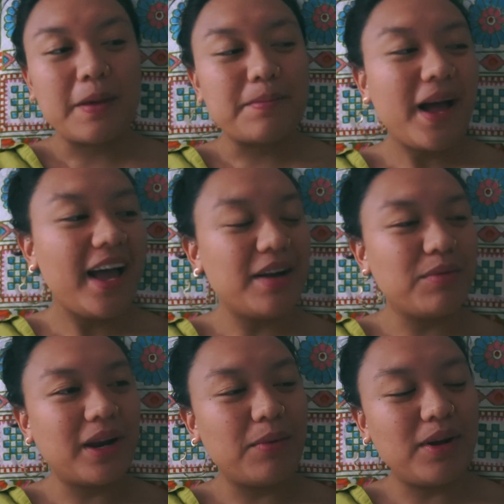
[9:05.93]
But
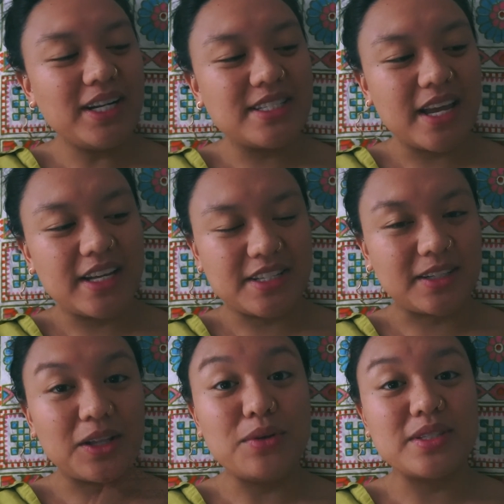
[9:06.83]
what I want to say to
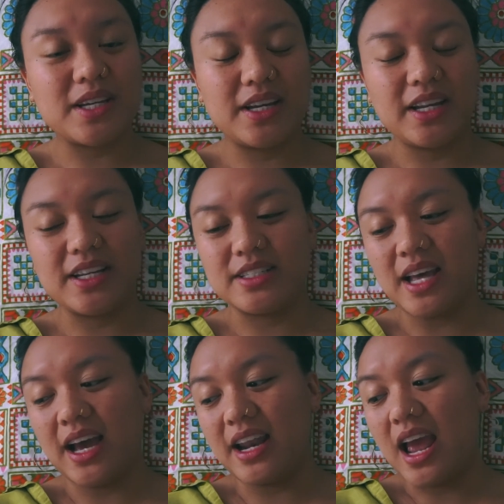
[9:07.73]
close it is
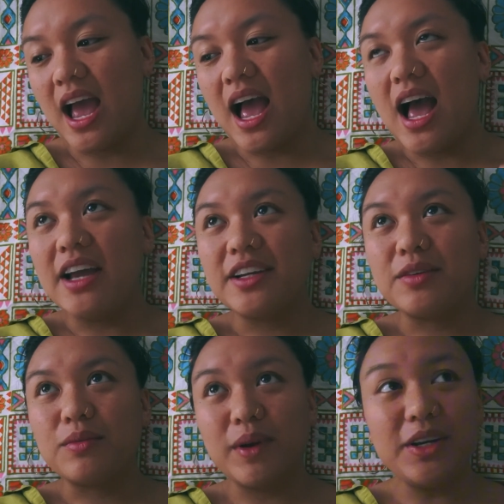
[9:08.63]
that
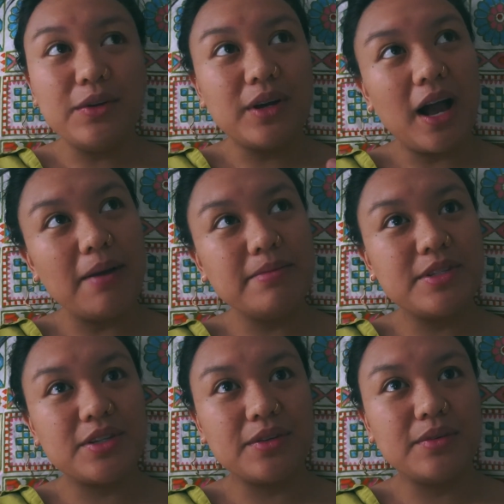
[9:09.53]
when you come
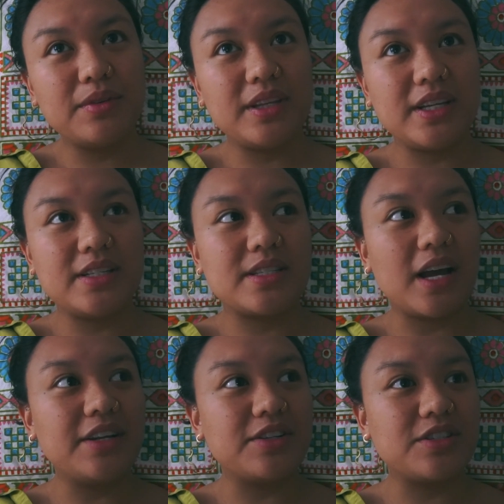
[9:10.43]
to these
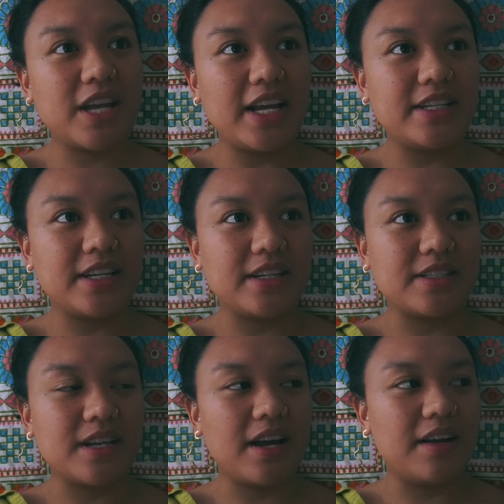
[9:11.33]

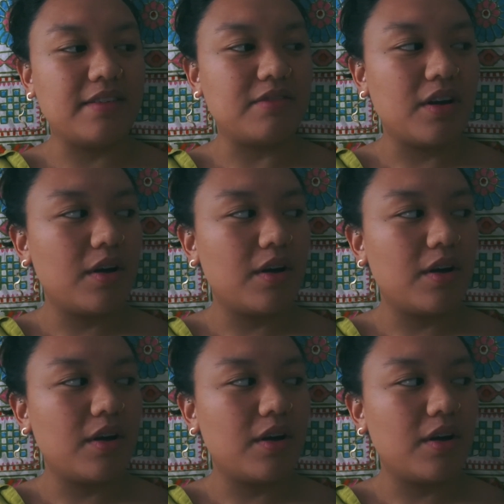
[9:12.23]
understandings of